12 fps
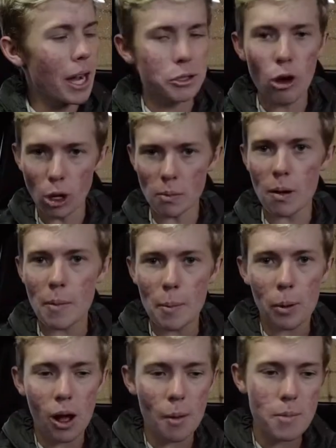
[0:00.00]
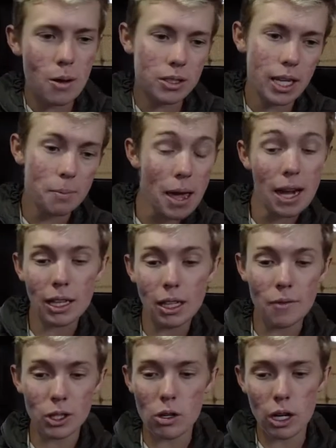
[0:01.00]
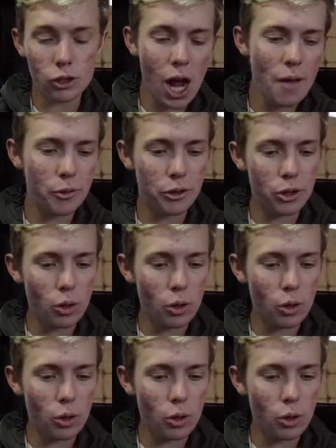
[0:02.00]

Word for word: I told him about my problem. I was like, man, I'd love to go on a drive with